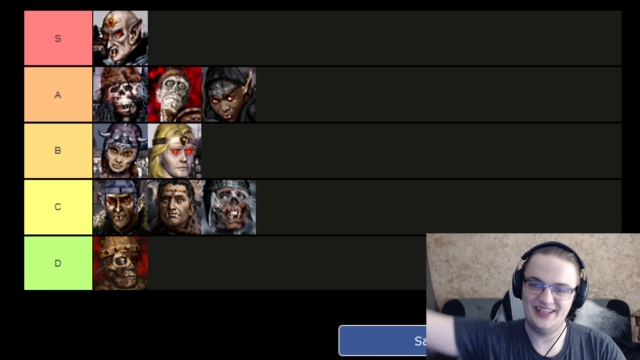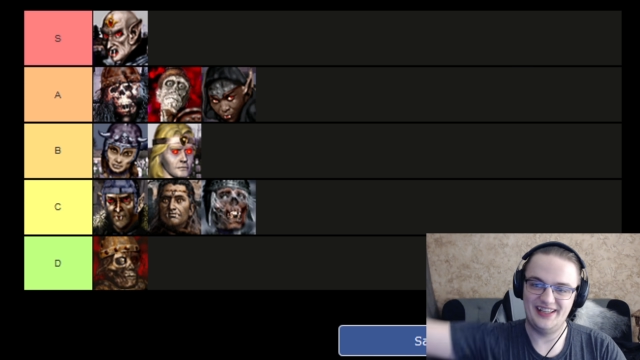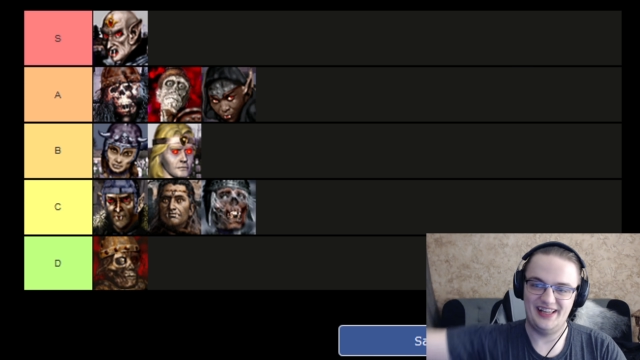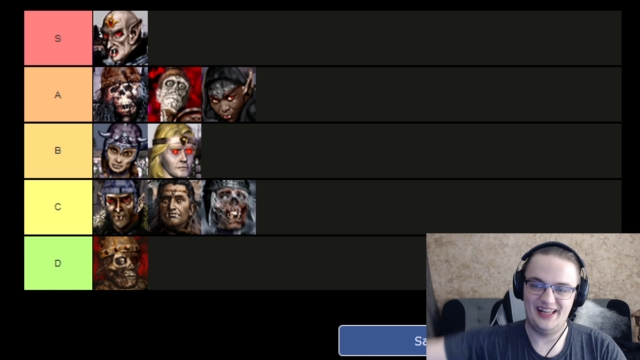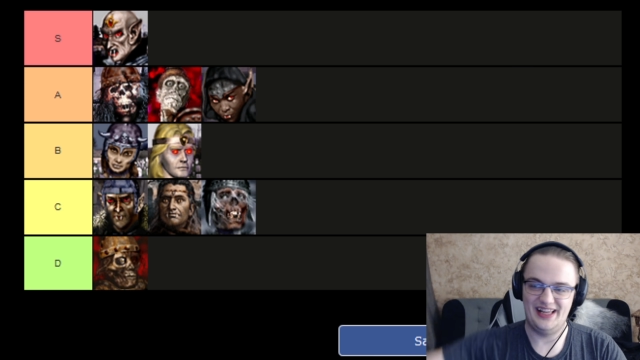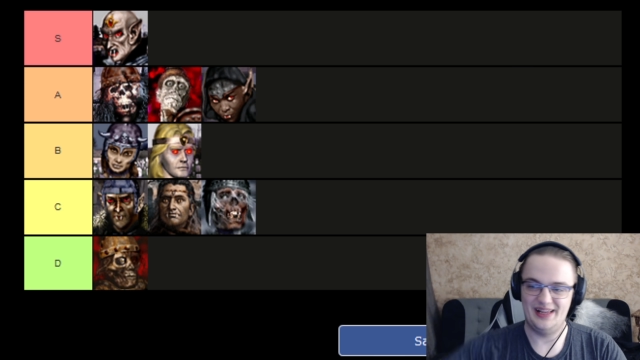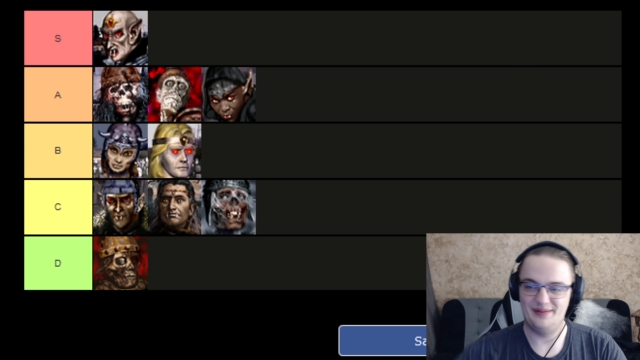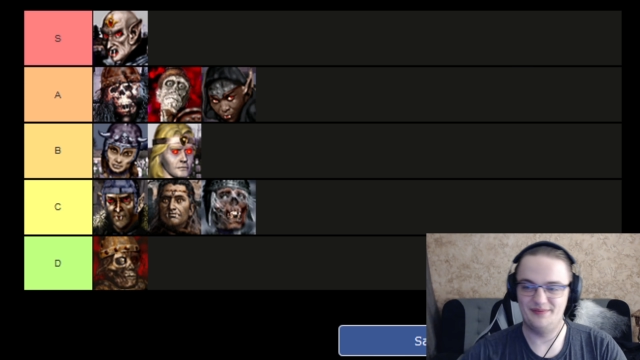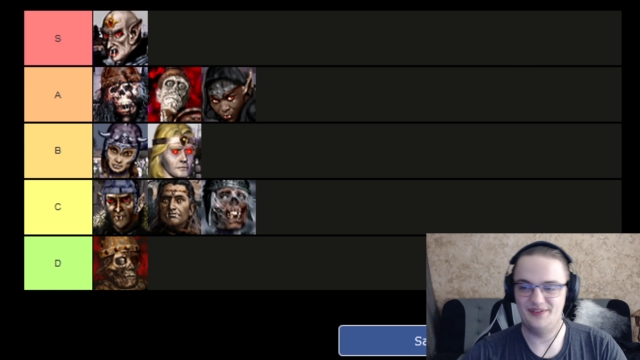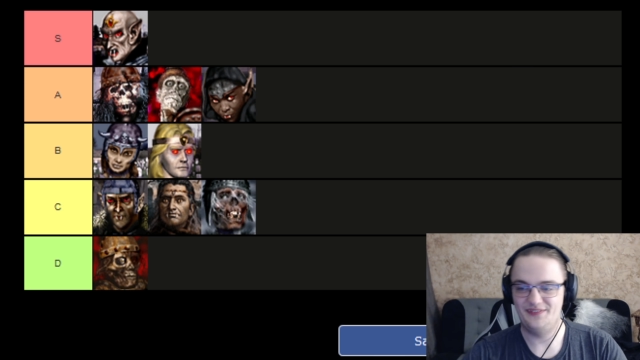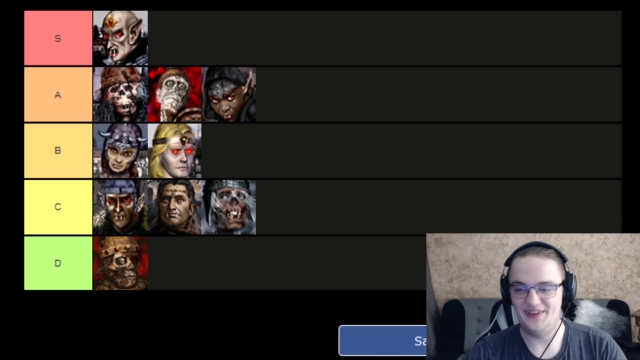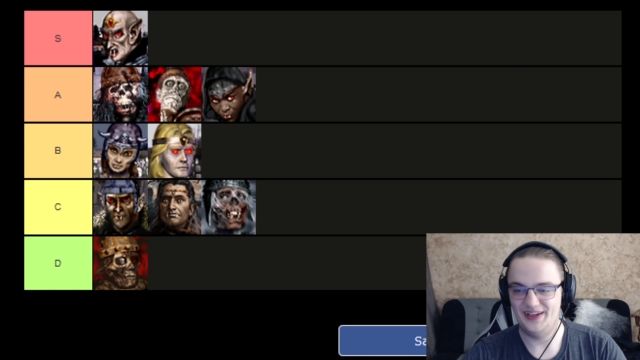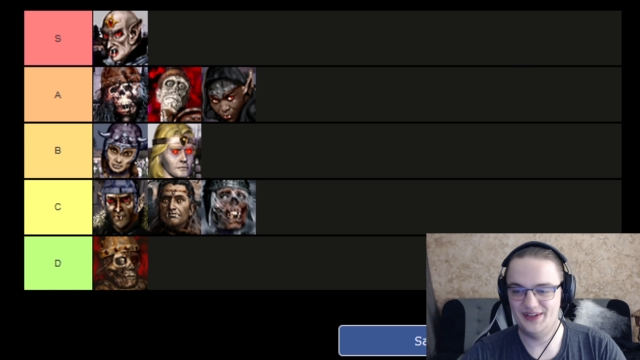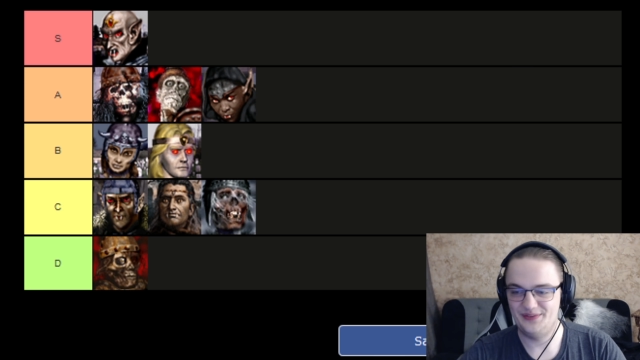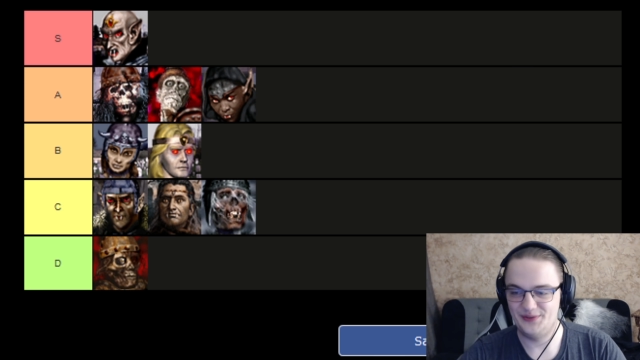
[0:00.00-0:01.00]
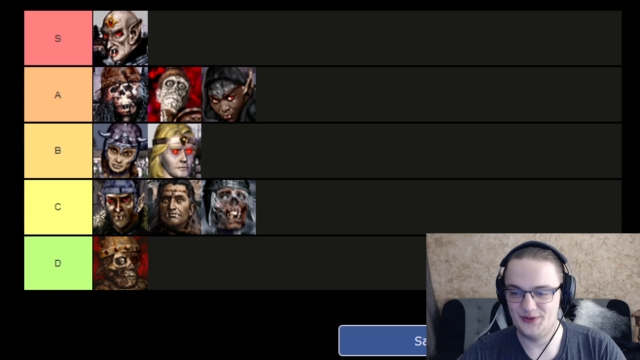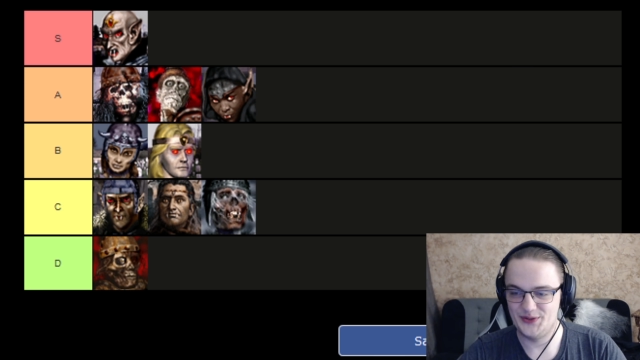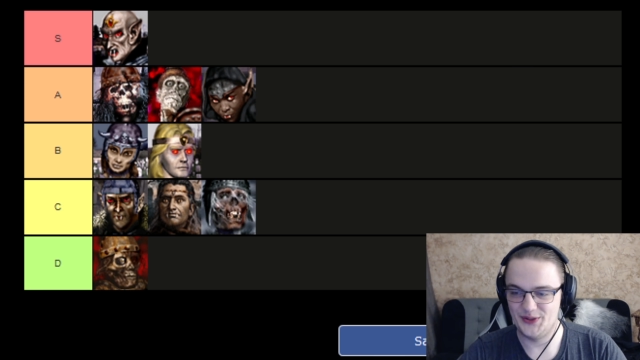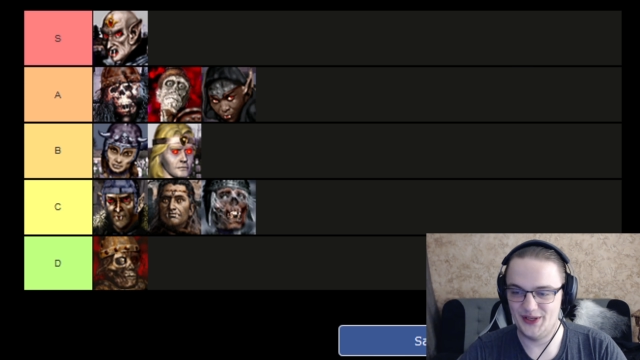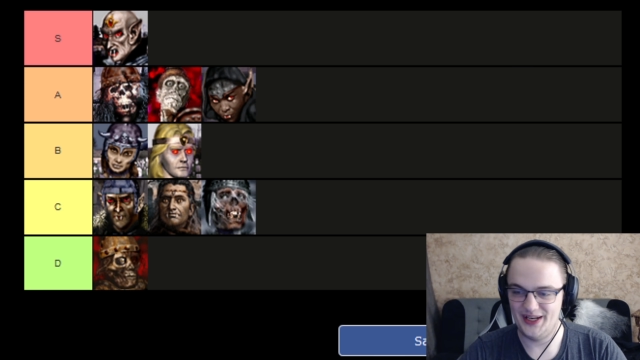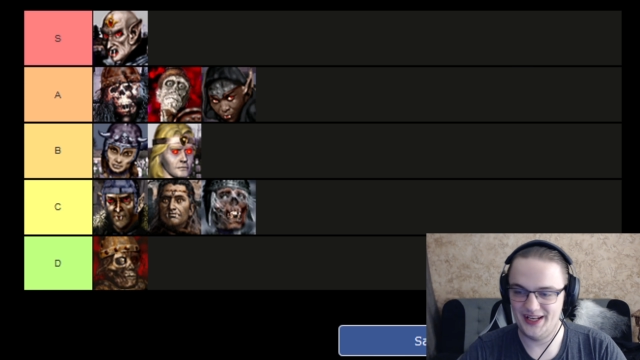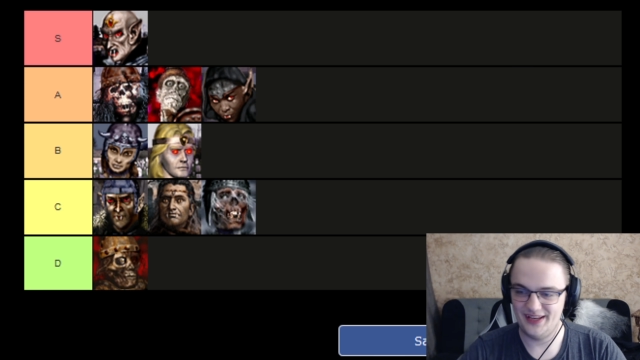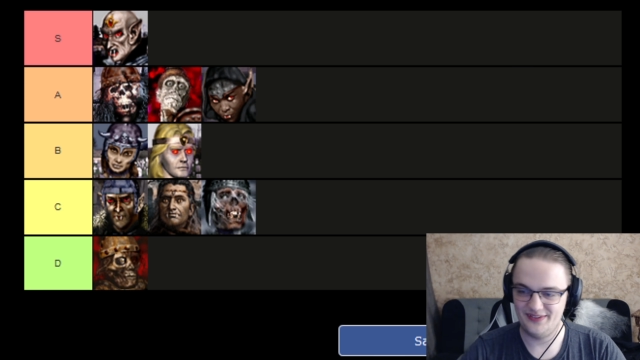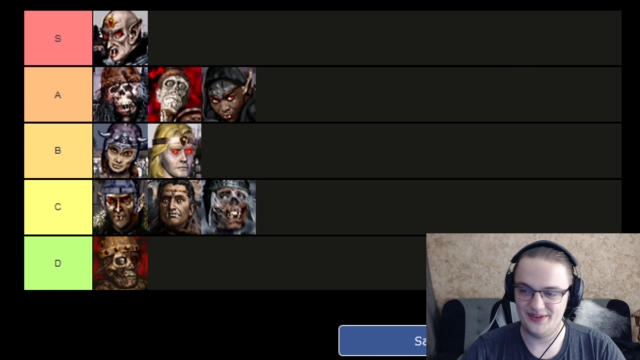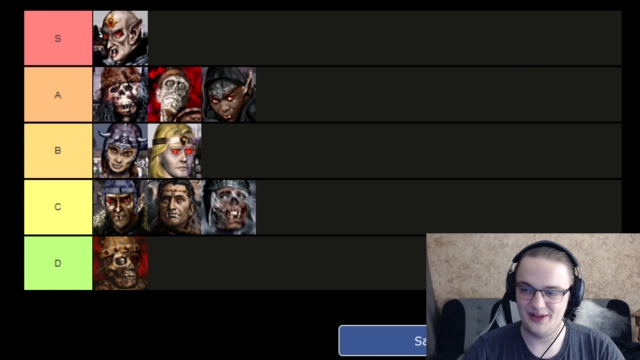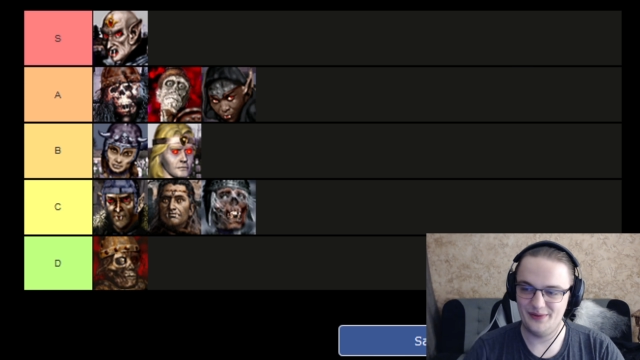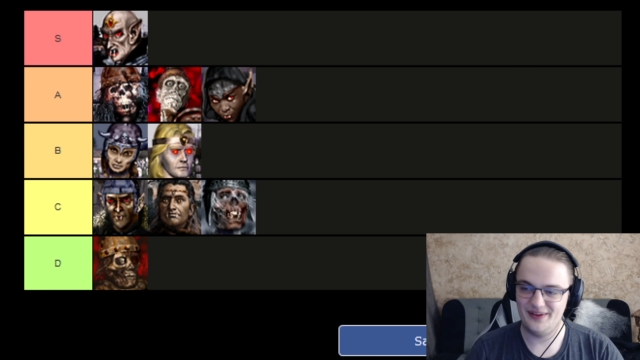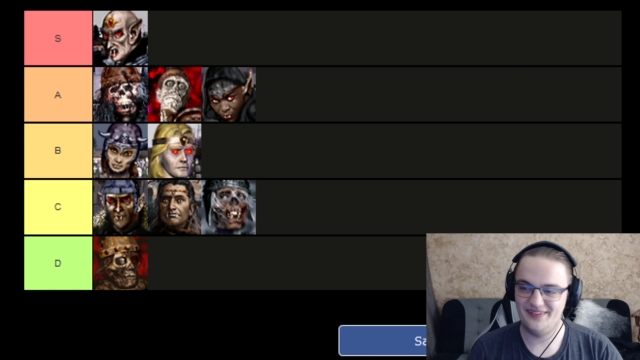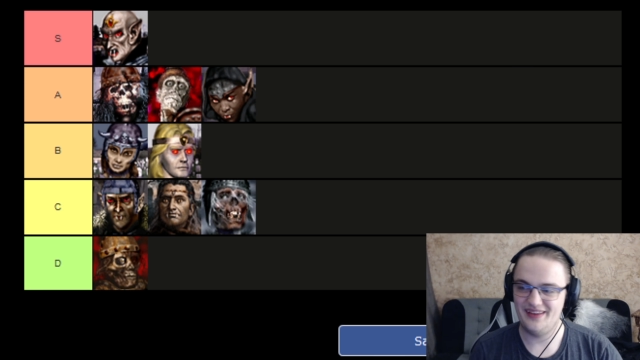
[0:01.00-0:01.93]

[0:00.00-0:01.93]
Um, thank you for guys. joining as always,